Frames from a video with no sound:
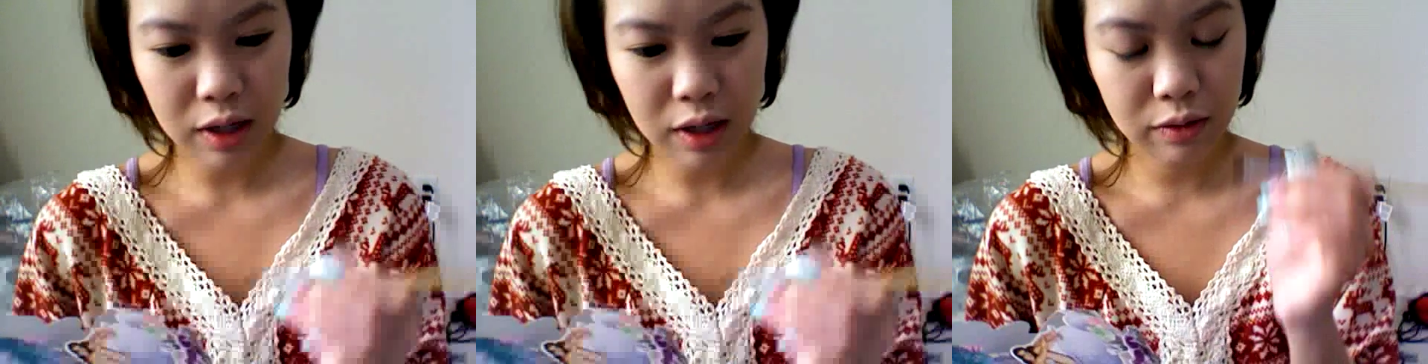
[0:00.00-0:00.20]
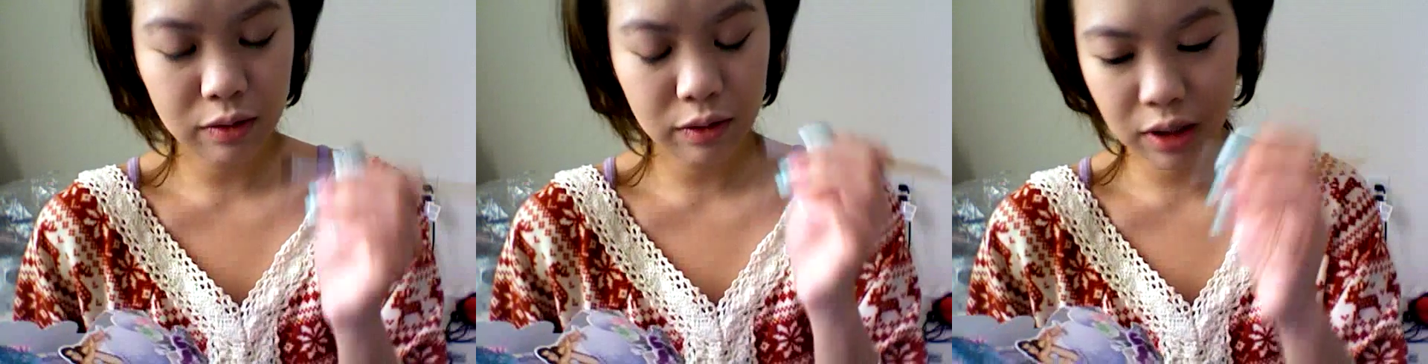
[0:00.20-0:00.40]

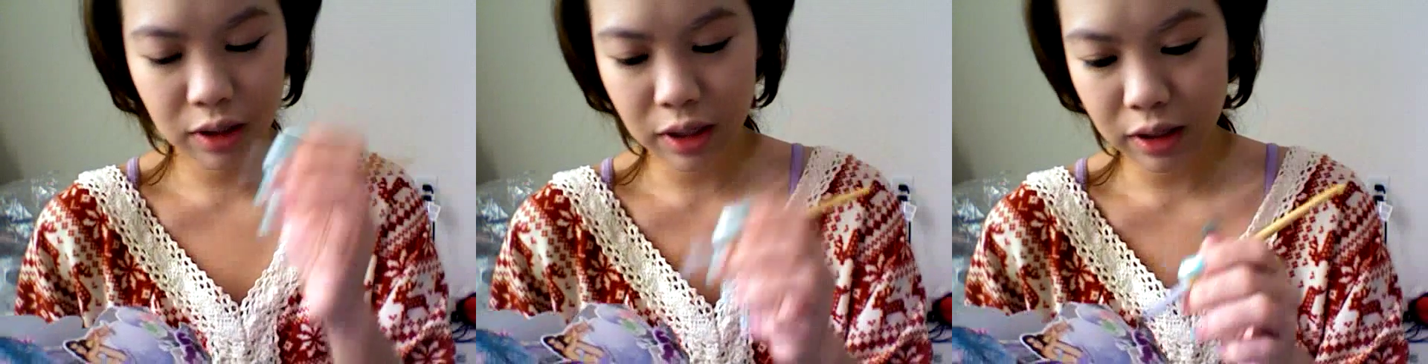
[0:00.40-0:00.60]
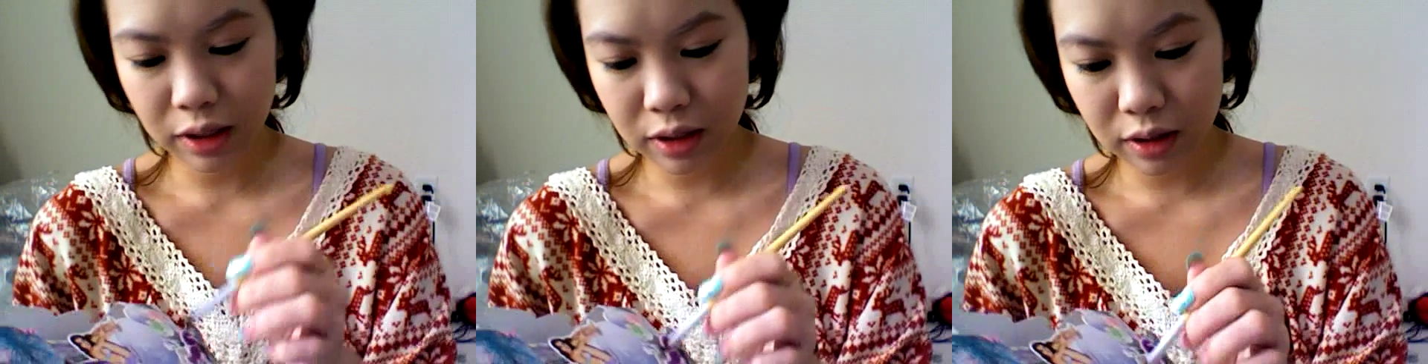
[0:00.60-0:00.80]
I don't really
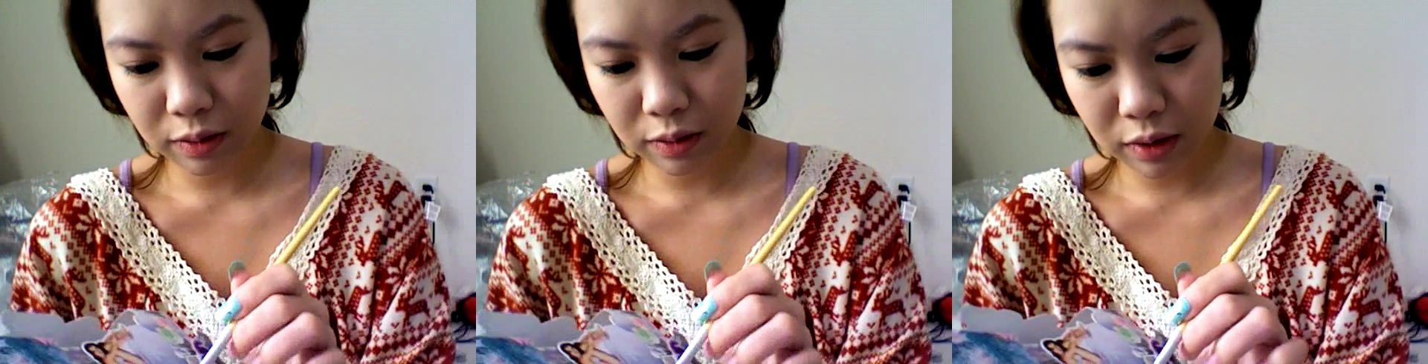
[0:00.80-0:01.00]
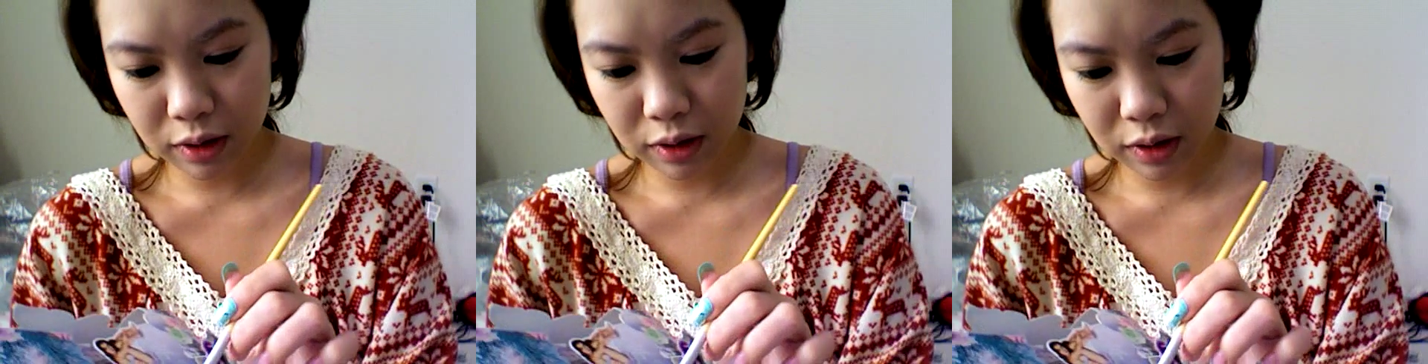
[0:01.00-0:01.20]
like this
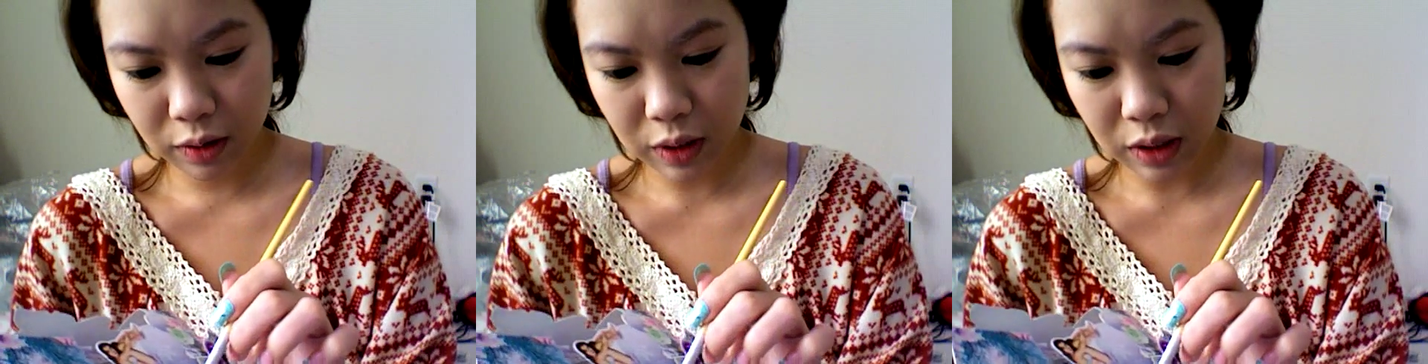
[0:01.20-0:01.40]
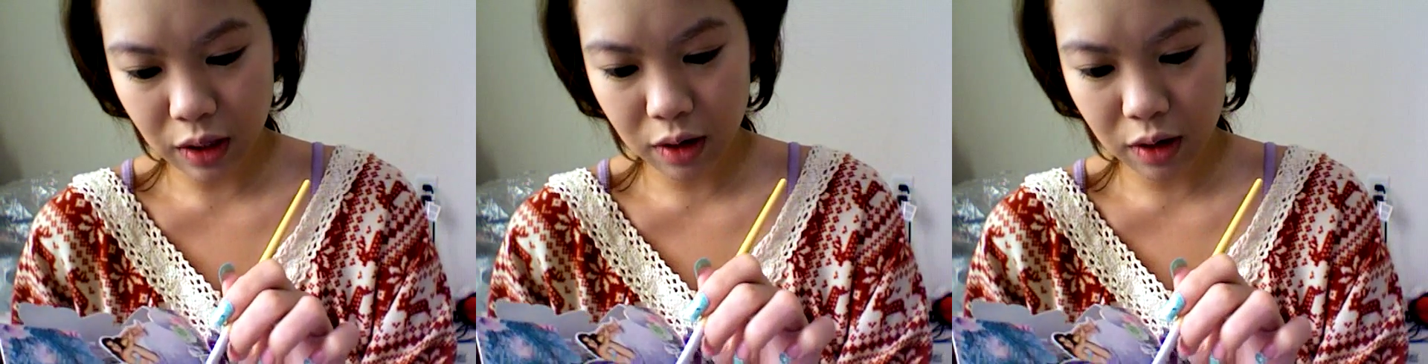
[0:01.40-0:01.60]
one. It's
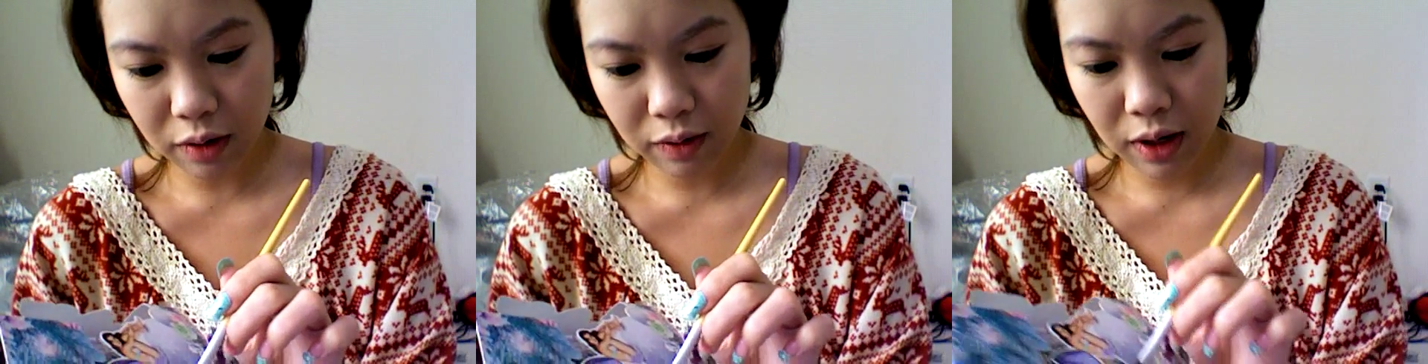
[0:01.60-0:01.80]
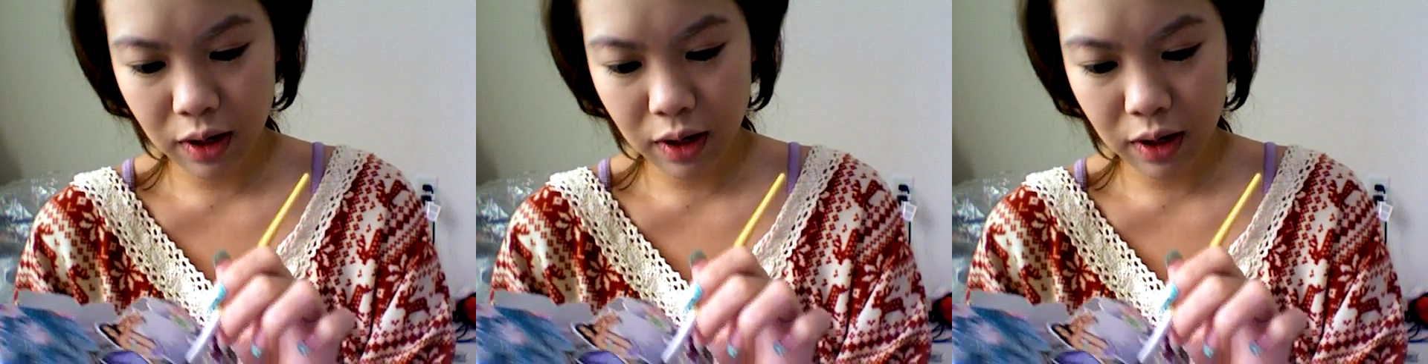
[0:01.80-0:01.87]
too soft.